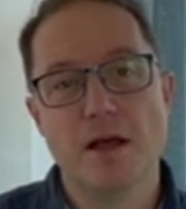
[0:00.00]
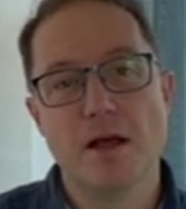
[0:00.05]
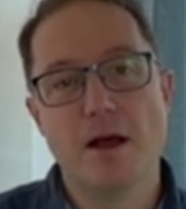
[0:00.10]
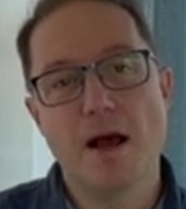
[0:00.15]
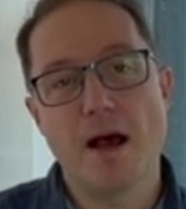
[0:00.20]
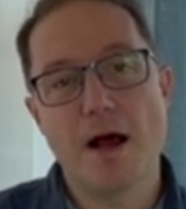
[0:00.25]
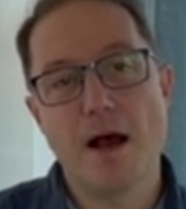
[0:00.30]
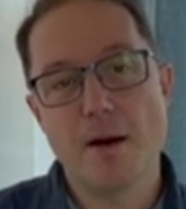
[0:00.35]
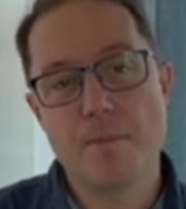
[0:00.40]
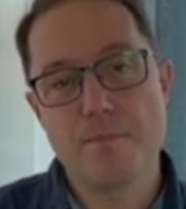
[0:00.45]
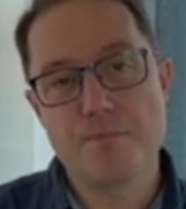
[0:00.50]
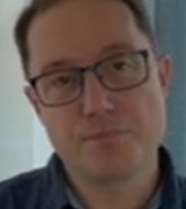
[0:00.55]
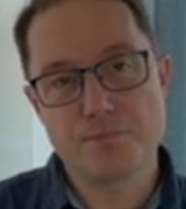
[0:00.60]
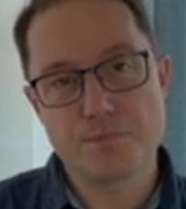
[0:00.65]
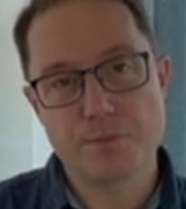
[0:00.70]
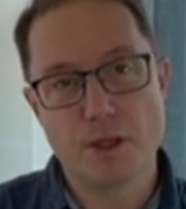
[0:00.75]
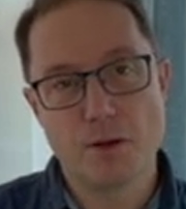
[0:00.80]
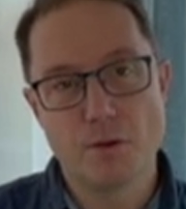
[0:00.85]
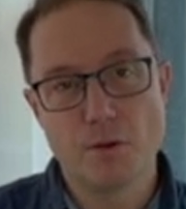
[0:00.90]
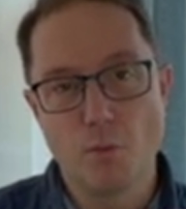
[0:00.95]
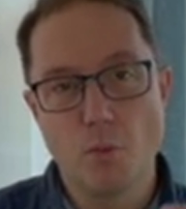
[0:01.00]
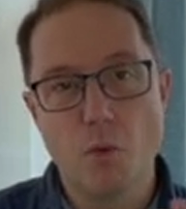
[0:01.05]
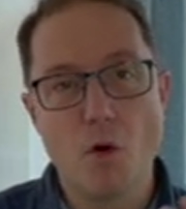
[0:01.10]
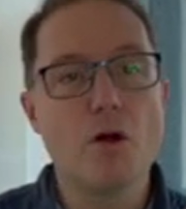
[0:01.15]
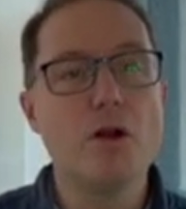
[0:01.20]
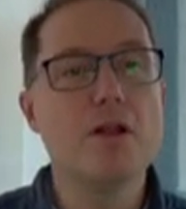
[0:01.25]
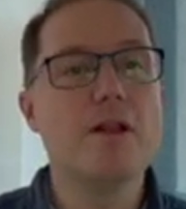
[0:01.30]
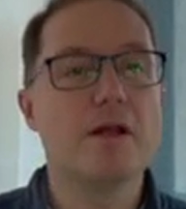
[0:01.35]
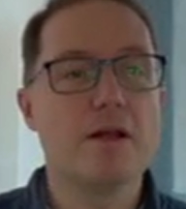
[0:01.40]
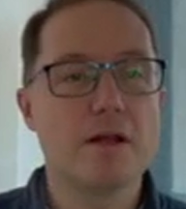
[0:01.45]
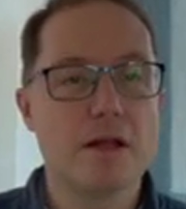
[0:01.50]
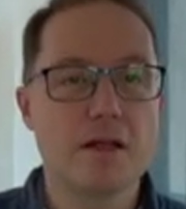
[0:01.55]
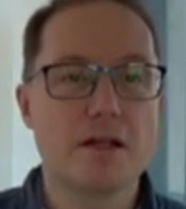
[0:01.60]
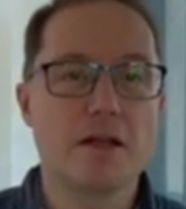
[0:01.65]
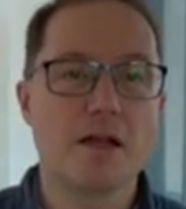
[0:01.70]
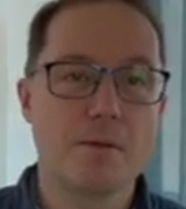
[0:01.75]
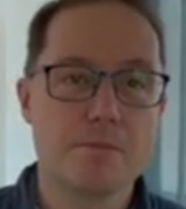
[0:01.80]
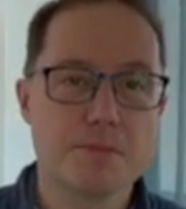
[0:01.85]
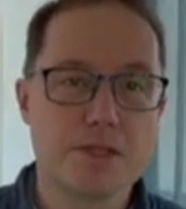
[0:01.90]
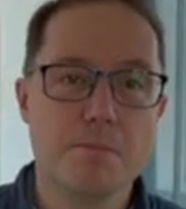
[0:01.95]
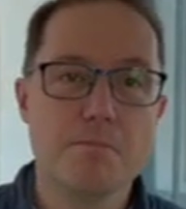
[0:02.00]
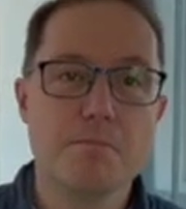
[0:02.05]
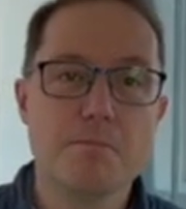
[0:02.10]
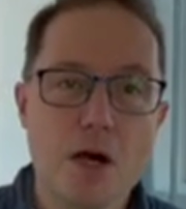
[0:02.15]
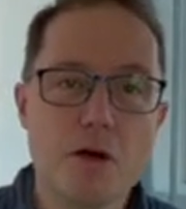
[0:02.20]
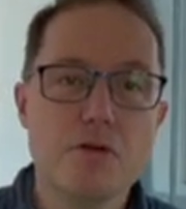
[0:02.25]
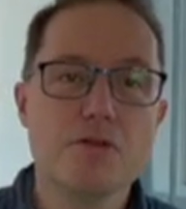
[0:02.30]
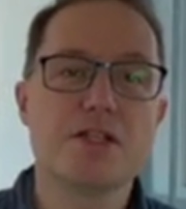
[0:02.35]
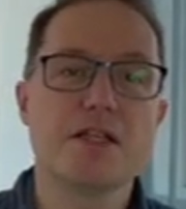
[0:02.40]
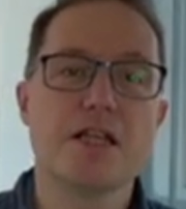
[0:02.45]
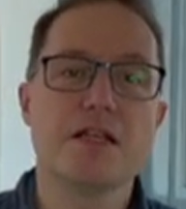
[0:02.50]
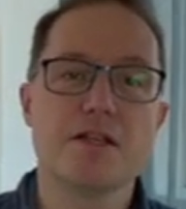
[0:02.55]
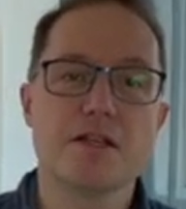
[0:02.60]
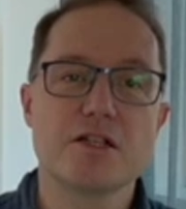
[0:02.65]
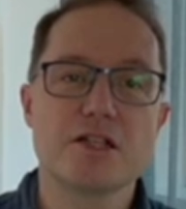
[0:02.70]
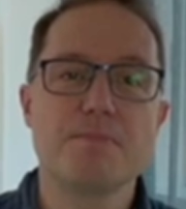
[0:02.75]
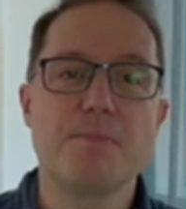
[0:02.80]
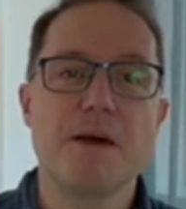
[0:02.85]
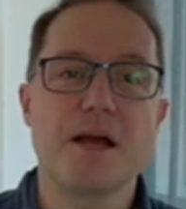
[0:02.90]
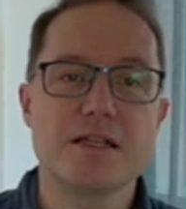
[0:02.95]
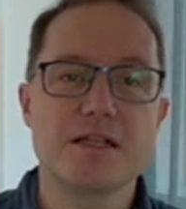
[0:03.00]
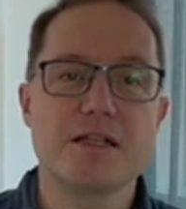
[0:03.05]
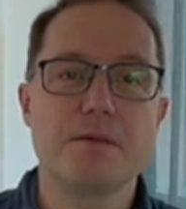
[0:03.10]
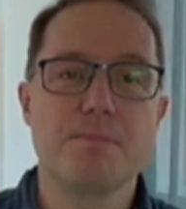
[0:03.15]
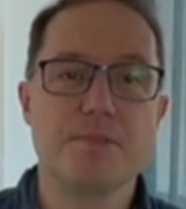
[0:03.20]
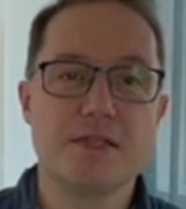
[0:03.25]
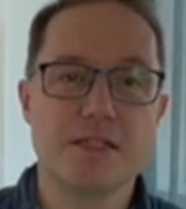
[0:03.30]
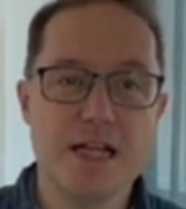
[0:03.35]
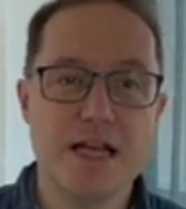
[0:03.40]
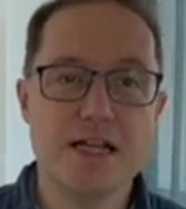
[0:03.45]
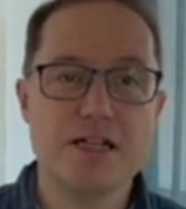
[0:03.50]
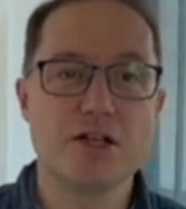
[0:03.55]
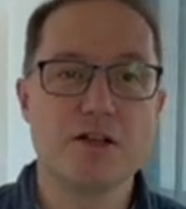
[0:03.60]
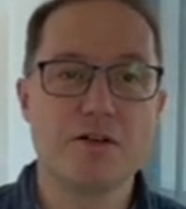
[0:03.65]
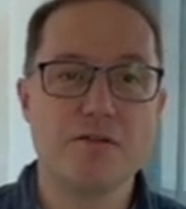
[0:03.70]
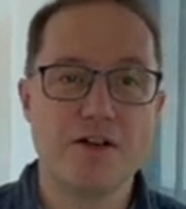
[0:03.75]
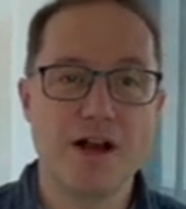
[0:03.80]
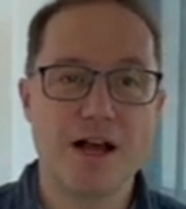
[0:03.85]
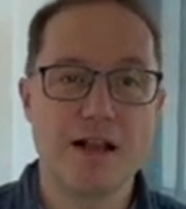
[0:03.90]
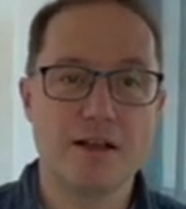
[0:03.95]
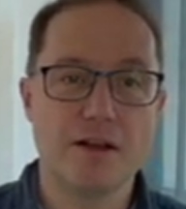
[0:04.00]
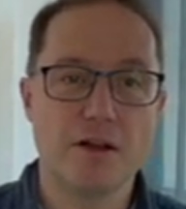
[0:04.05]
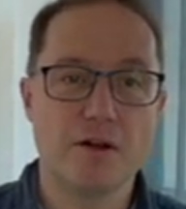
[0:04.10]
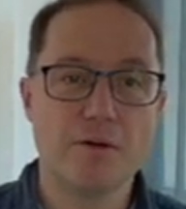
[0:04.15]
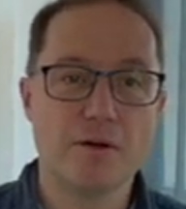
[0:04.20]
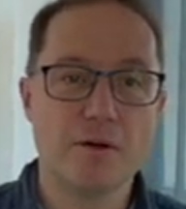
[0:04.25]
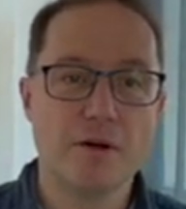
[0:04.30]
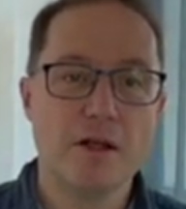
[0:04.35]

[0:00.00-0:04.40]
One that comes up most is expected possession value.